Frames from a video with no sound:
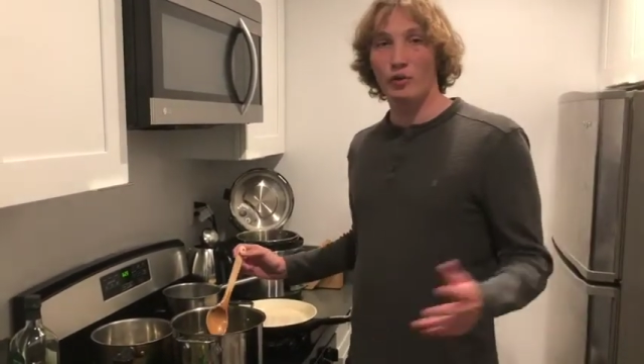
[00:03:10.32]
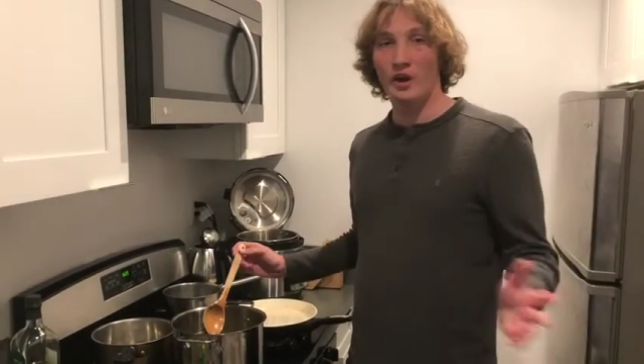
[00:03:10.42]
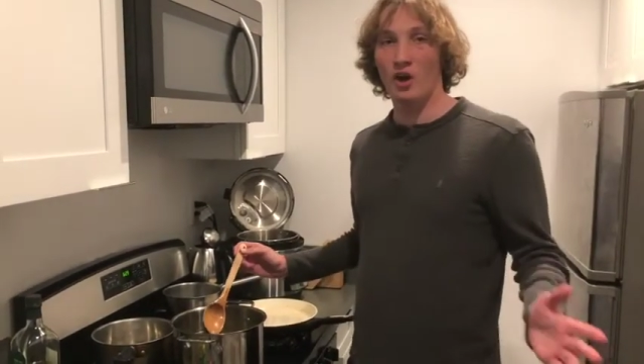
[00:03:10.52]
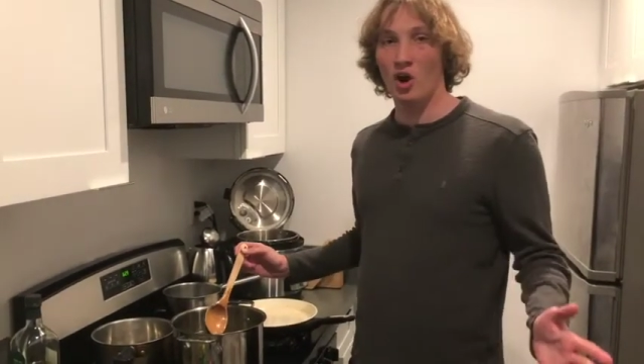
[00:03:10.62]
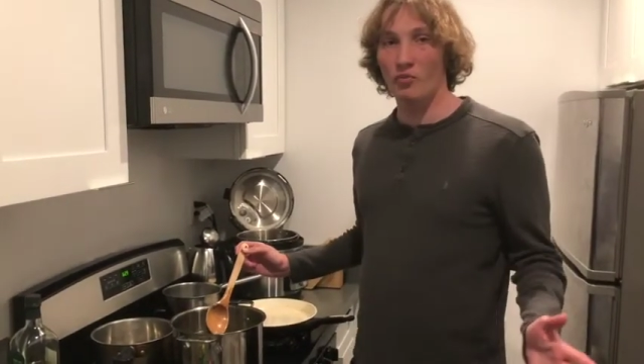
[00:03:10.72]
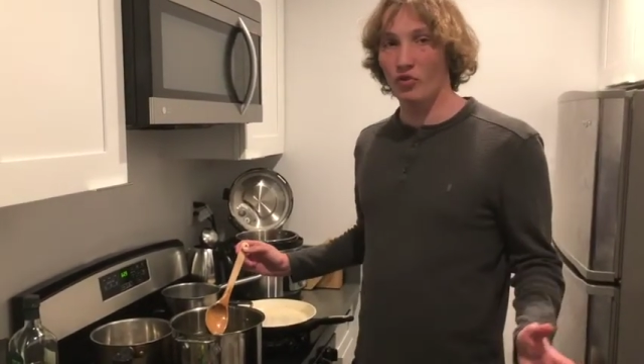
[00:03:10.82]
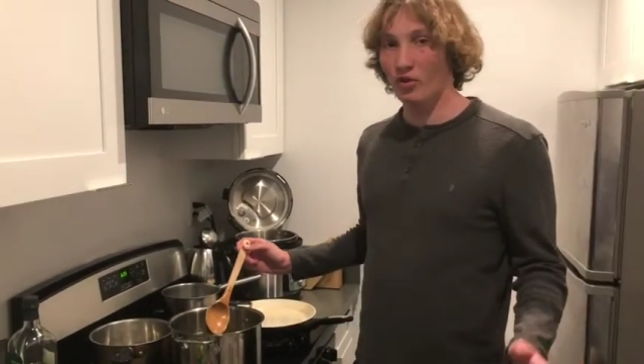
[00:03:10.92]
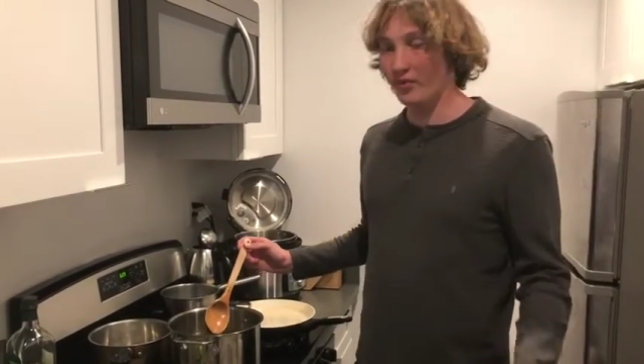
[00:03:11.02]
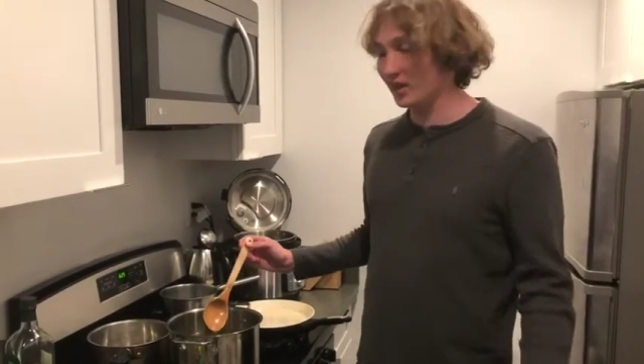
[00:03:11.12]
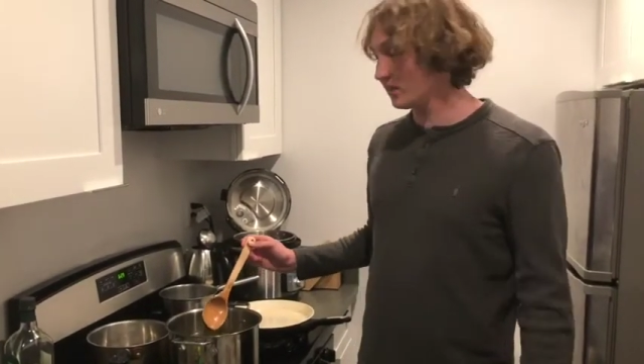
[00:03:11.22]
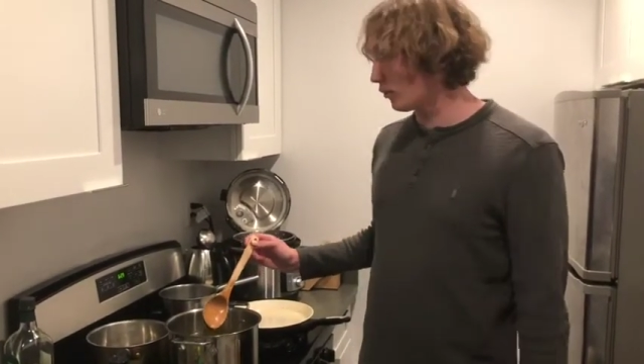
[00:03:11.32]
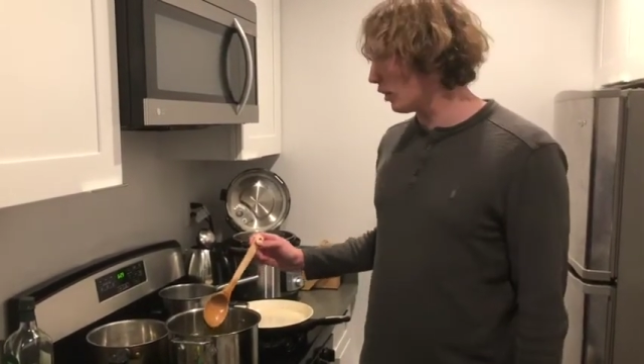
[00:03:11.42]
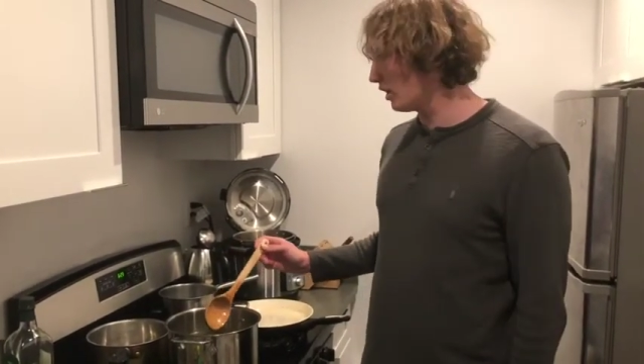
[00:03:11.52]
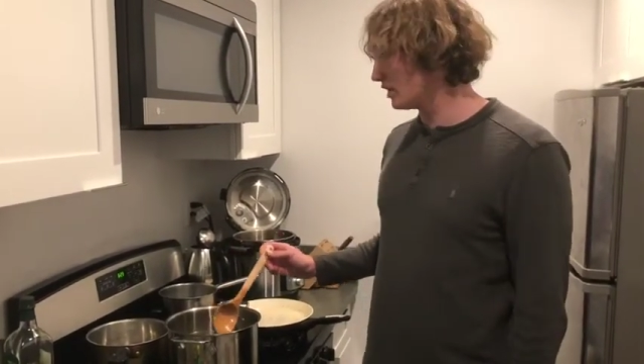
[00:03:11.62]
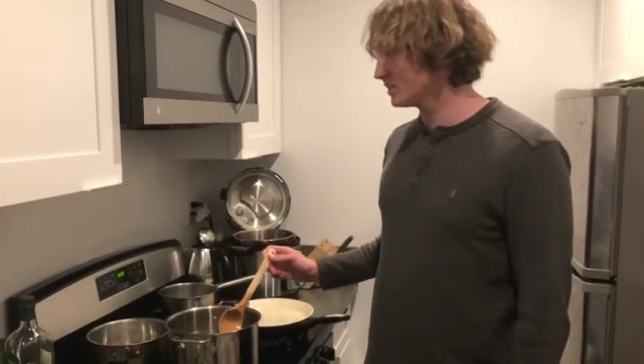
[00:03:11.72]
real harmful effect of
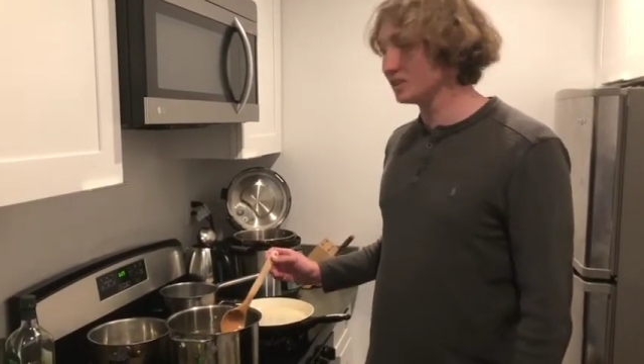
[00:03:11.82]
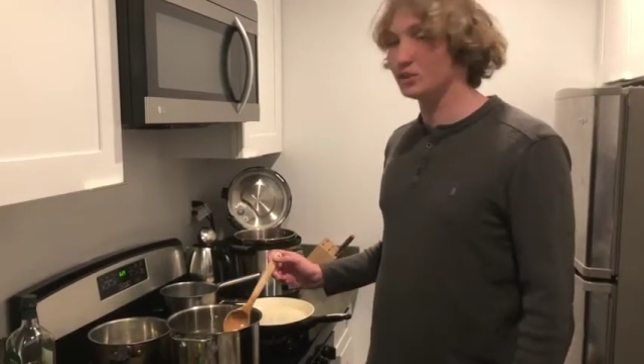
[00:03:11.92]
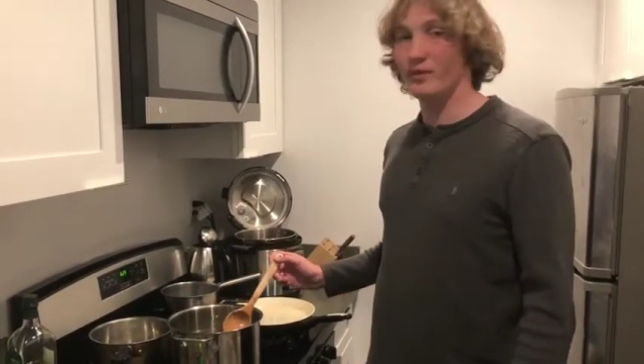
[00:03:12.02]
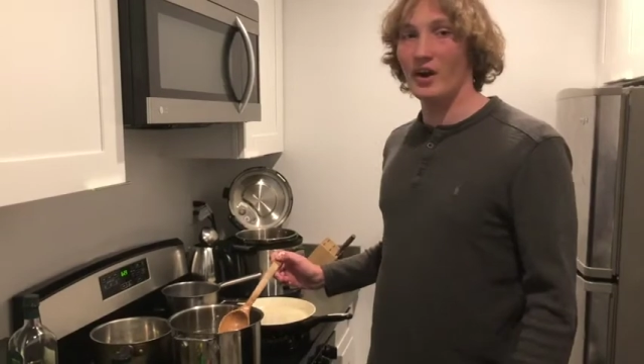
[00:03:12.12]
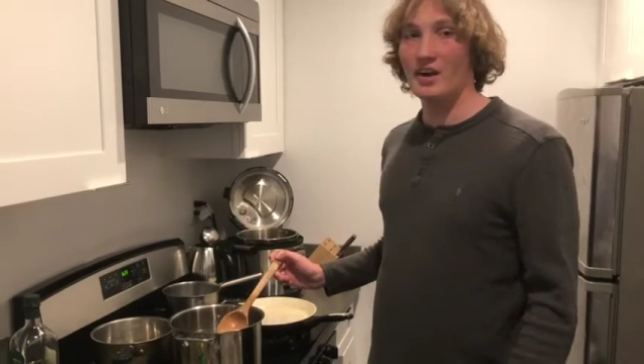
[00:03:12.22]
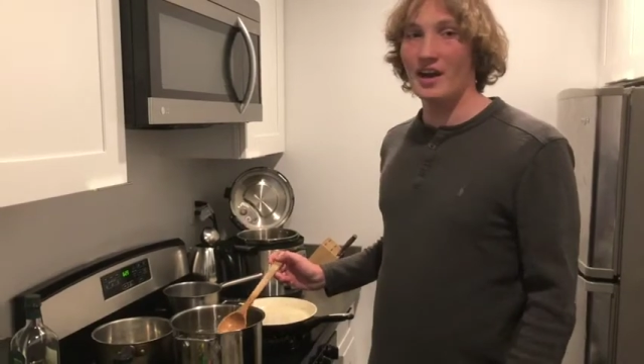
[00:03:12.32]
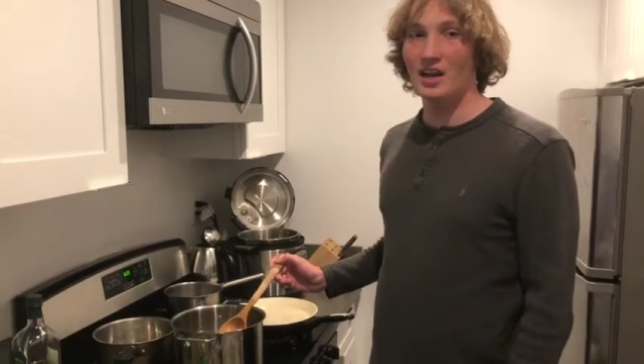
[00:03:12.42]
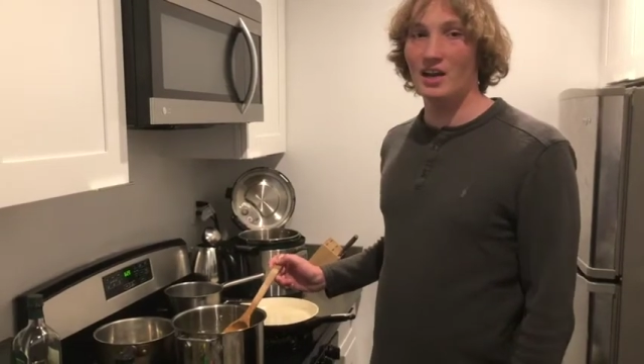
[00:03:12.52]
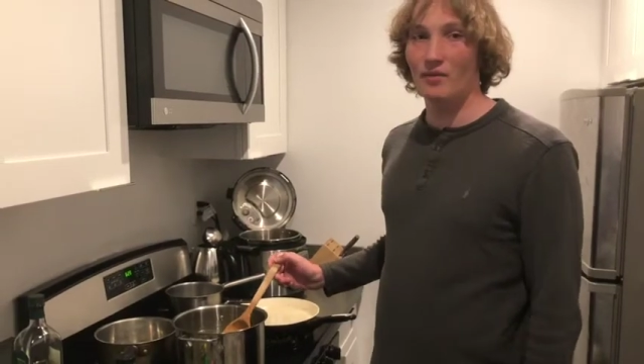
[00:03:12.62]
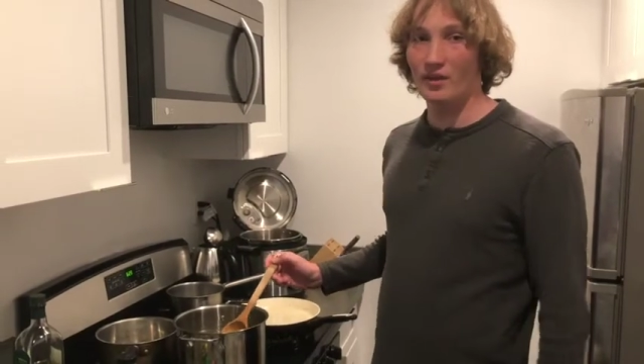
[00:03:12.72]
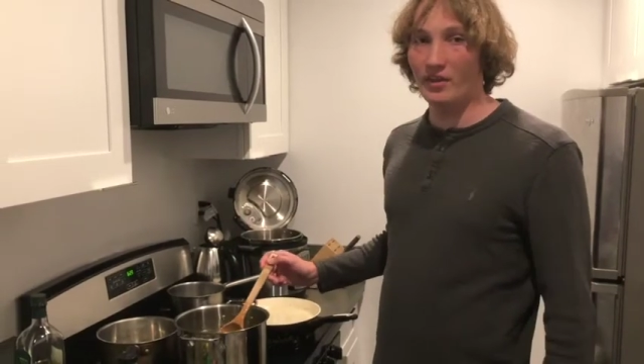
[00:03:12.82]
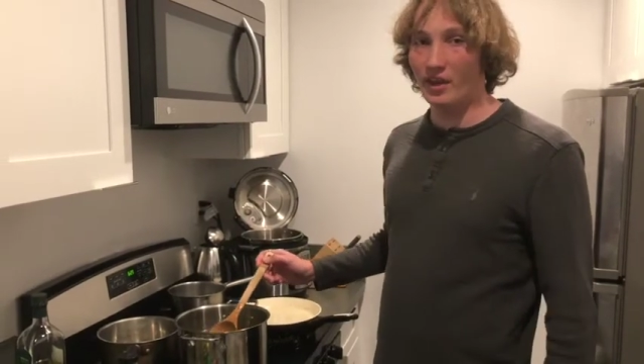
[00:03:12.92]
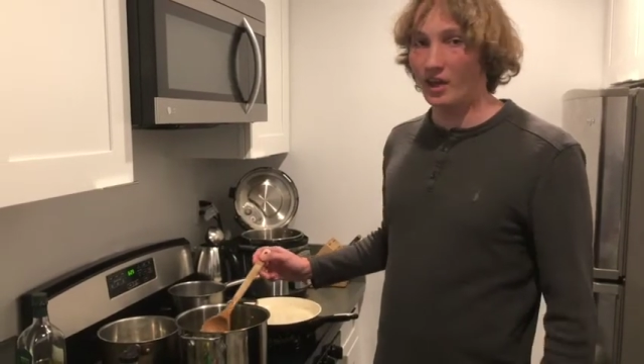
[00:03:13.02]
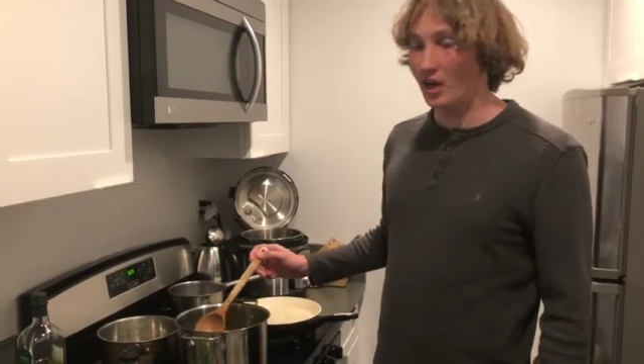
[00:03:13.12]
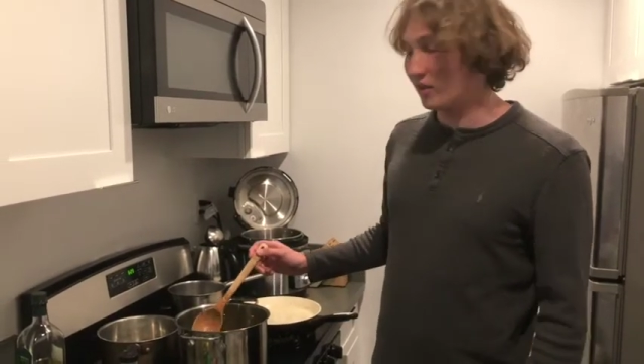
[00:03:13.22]
oil is it's very negative on
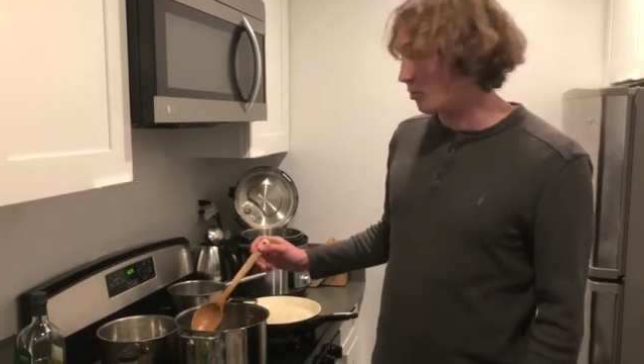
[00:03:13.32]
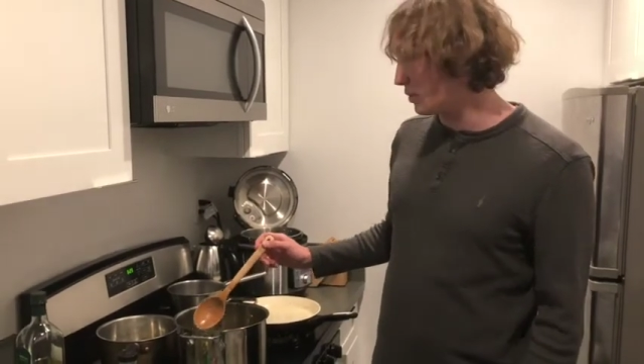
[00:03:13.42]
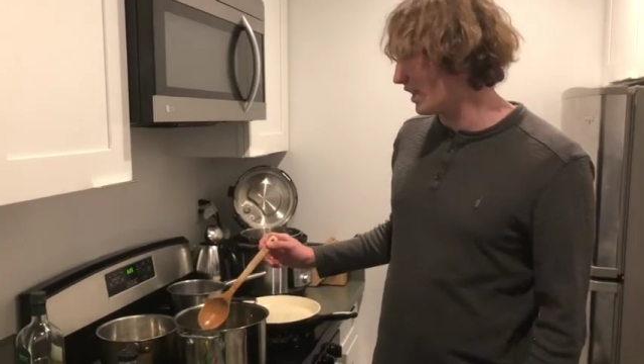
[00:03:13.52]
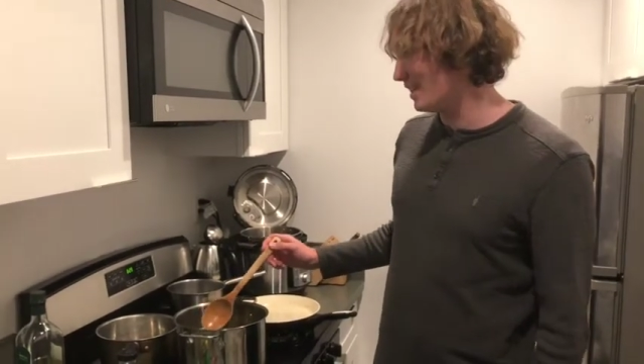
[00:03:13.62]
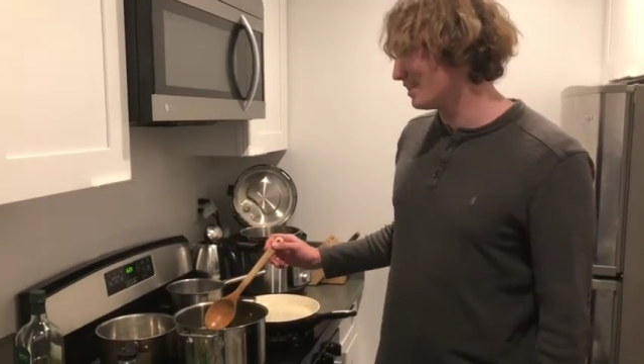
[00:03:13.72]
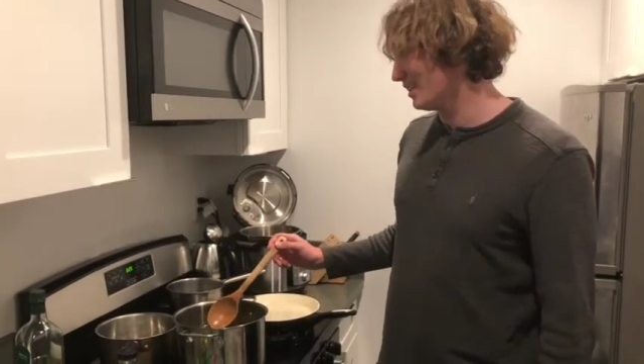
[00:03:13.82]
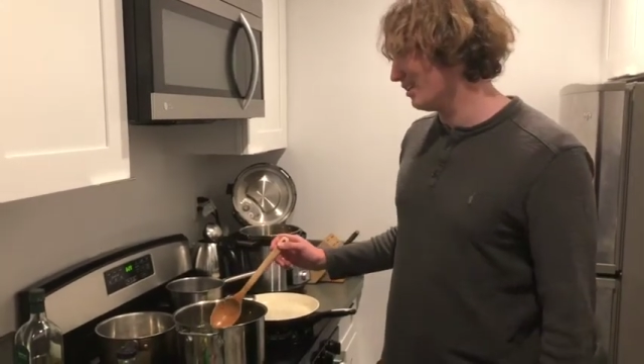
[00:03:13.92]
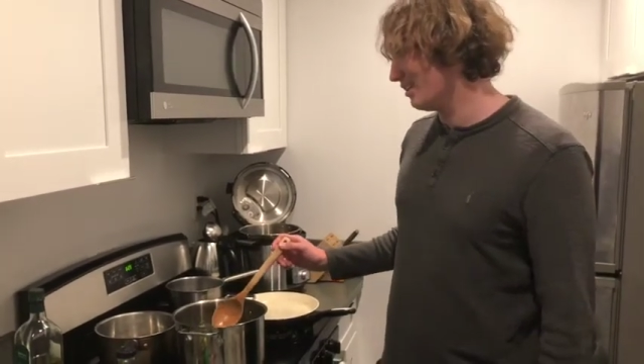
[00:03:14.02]
the plankton.